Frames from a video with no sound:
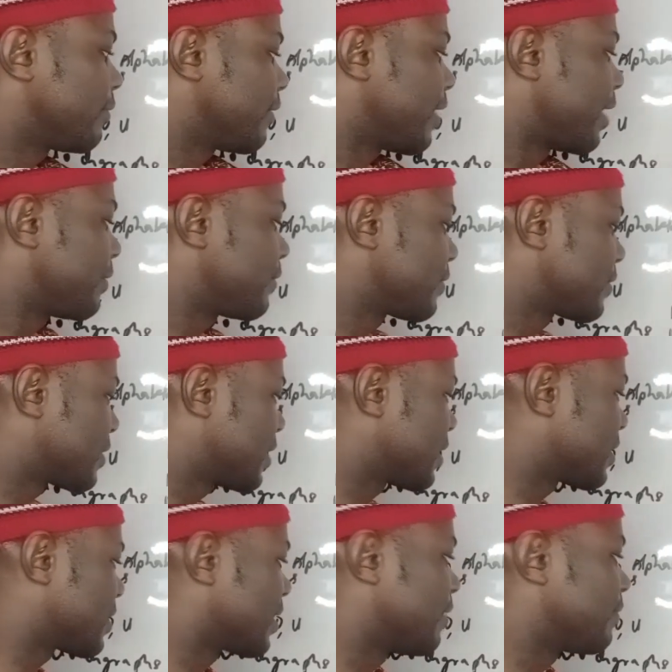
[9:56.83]
5,
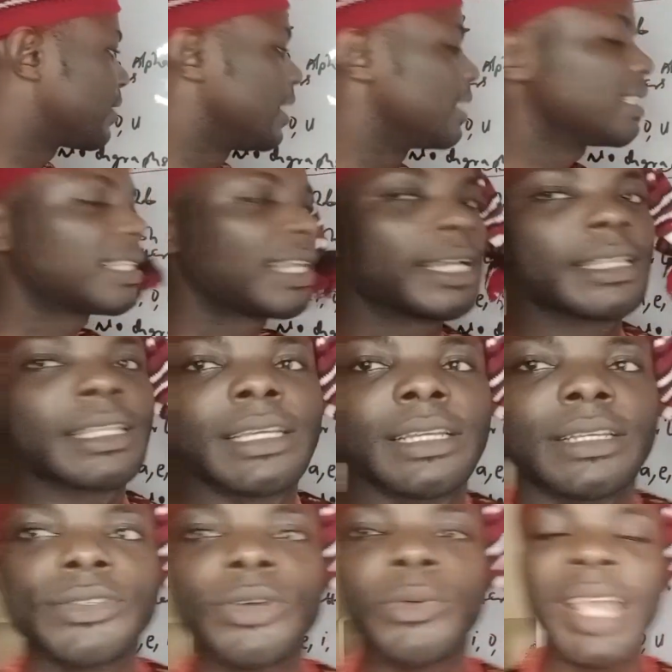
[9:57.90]
6, 7, 8, 9.
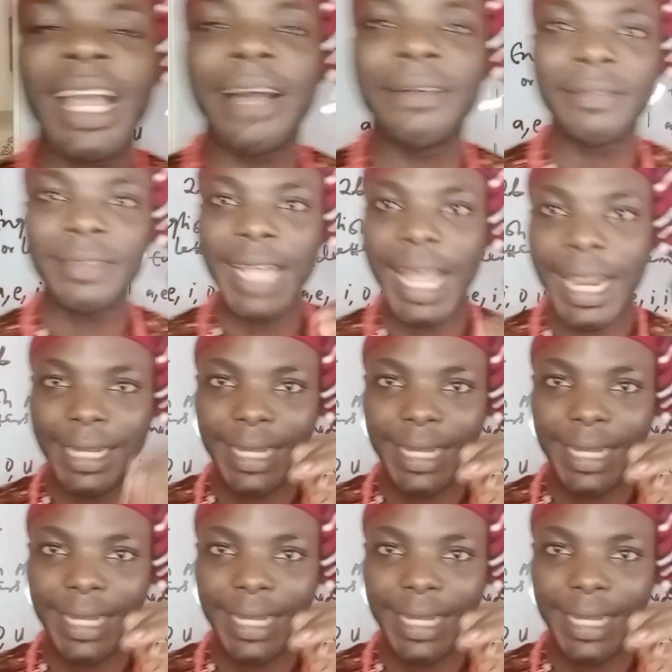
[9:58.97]
So we have 9